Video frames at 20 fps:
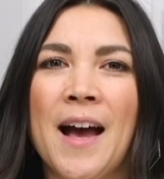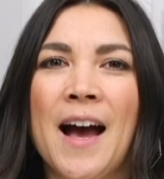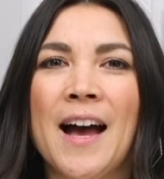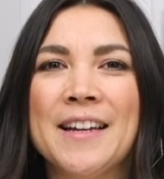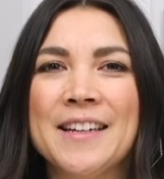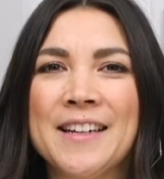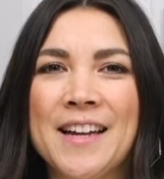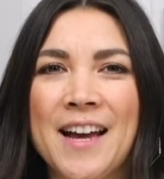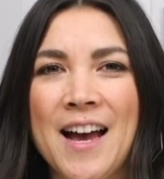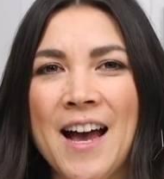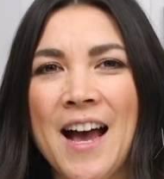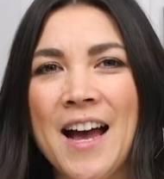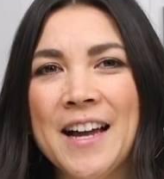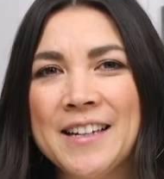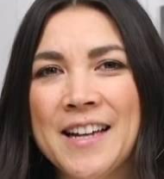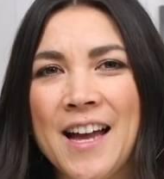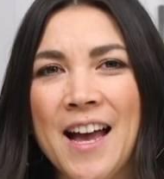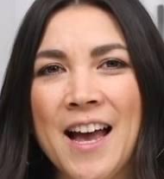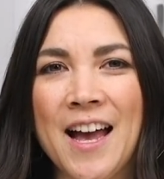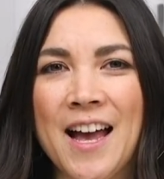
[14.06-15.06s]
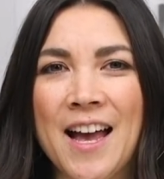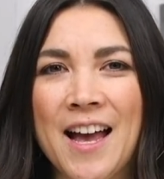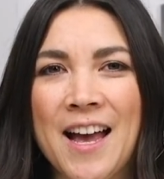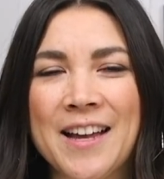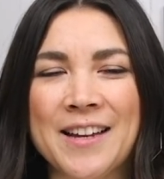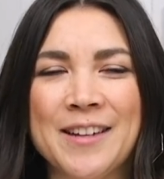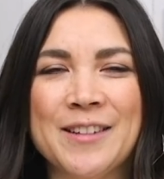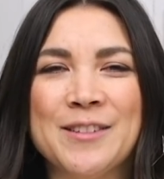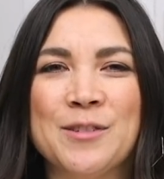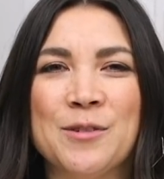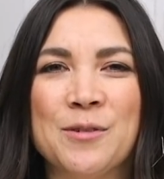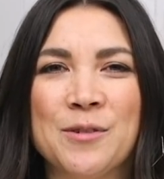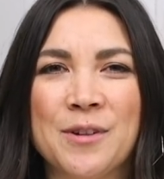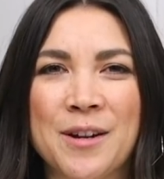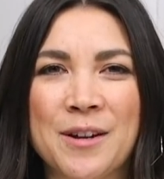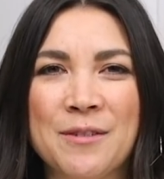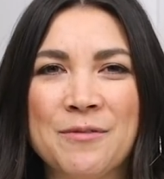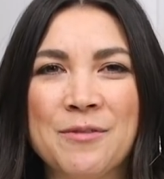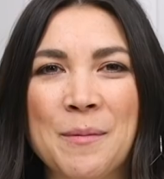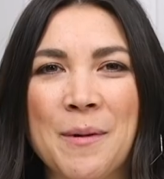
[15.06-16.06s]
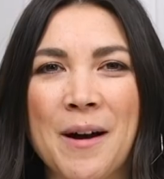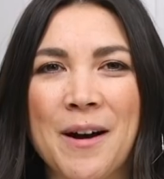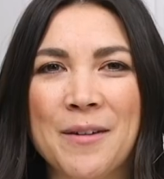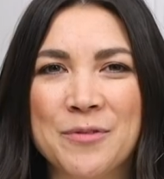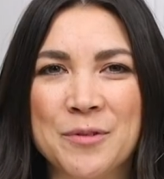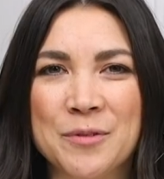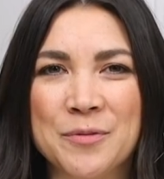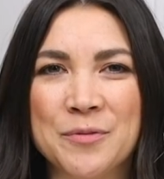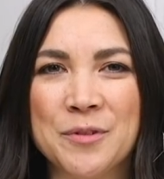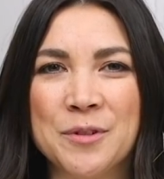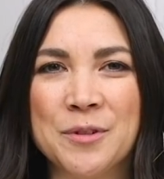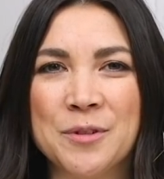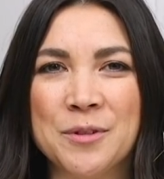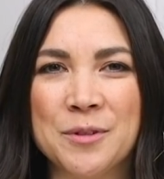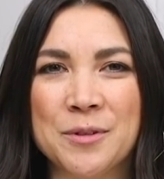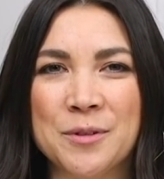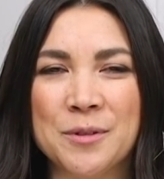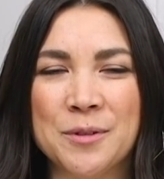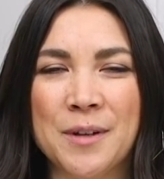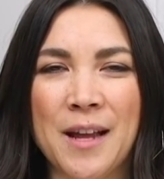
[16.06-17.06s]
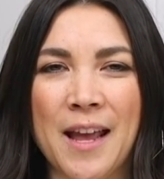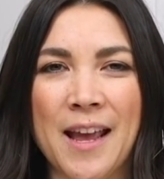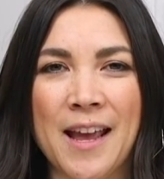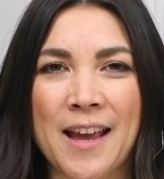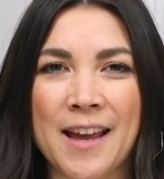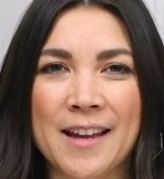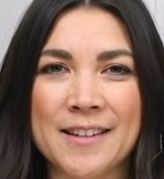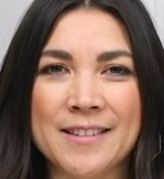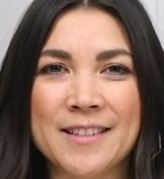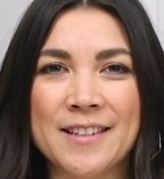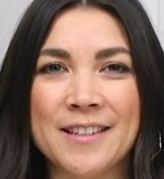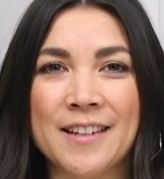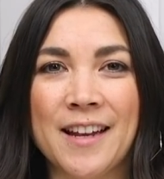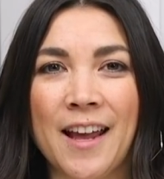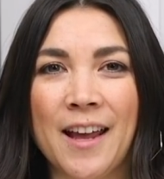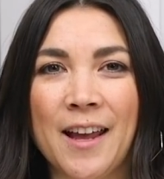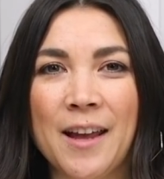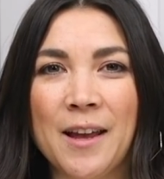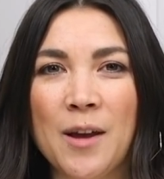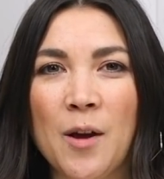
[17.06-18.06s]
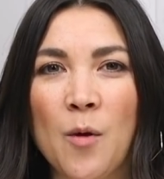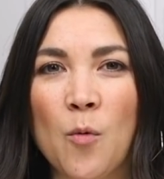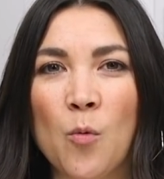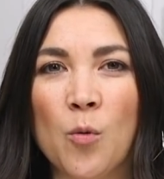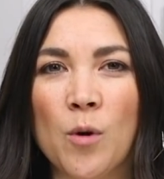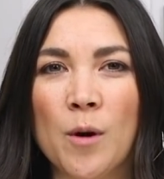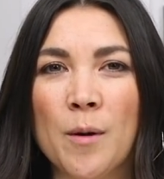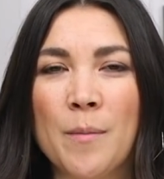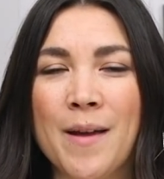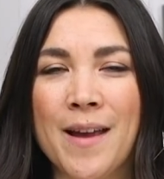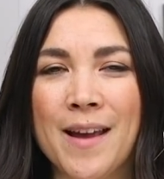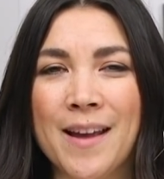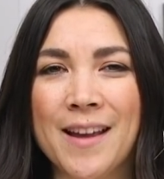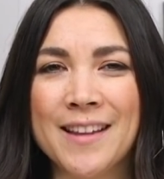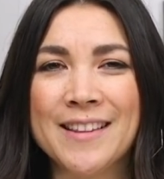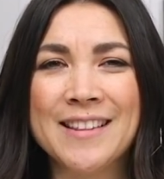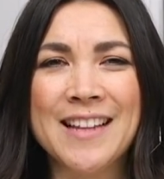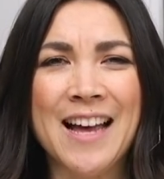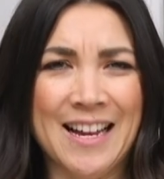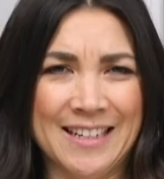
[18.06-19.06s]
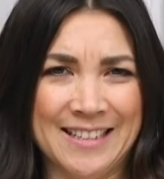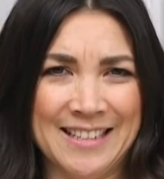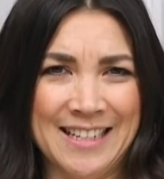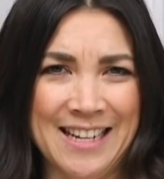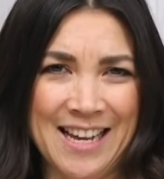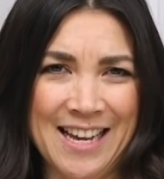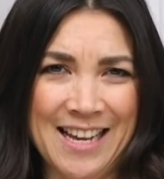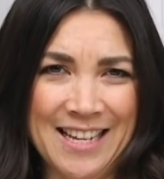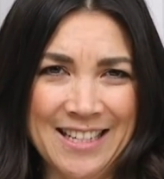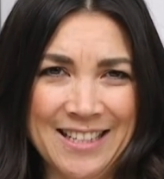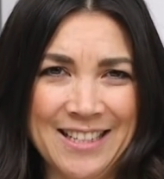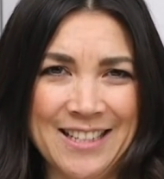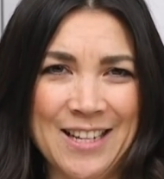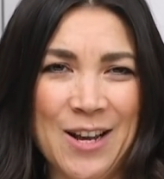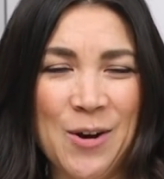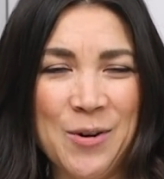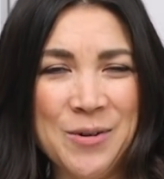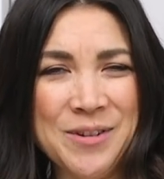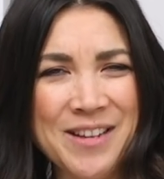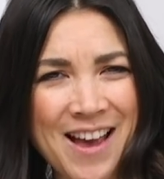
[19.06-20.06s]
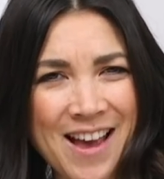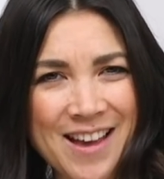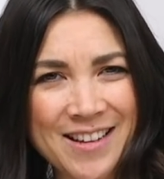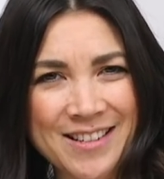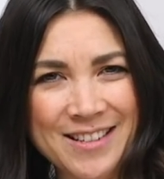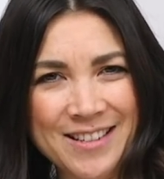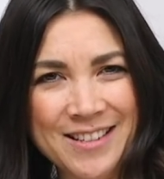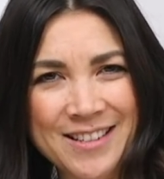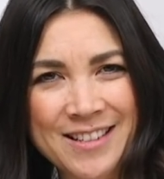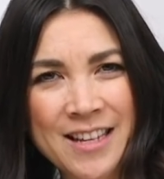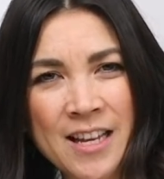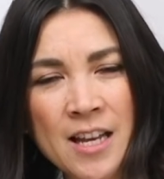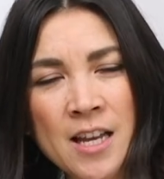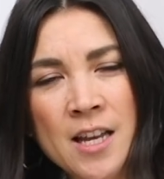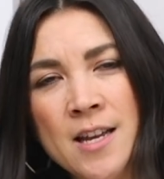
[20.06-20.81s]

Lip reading: Hiya, hiya, it's Lauren from Hot for Food, and today we're making latkes. Oh yes.